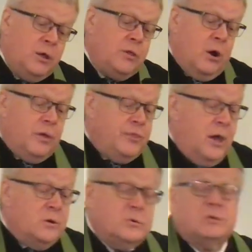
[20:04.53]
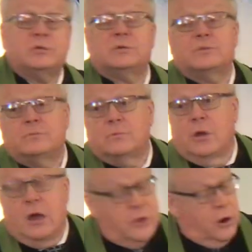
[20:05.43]
There are those.
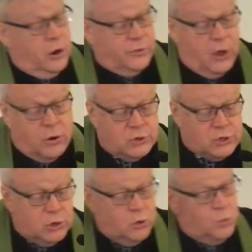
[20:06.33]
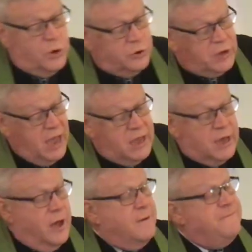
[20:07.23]
There are those who will
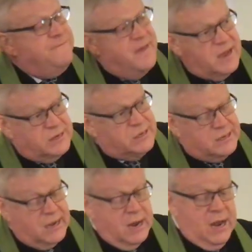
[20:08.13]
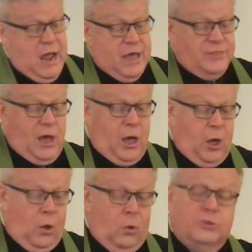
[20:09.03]
take offense at the
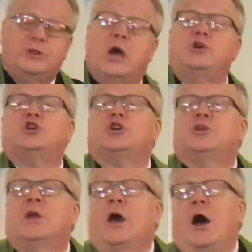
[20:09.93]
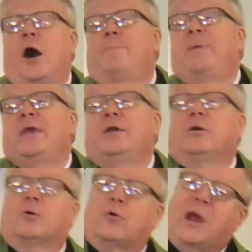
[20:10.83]
whole notion of
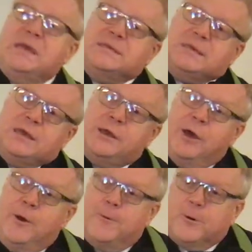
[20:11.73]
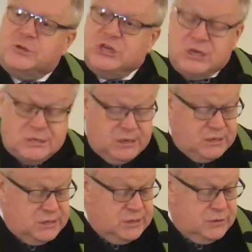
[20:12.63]
being crazy for
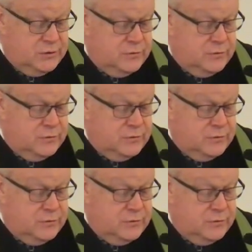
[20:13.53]
Jesus.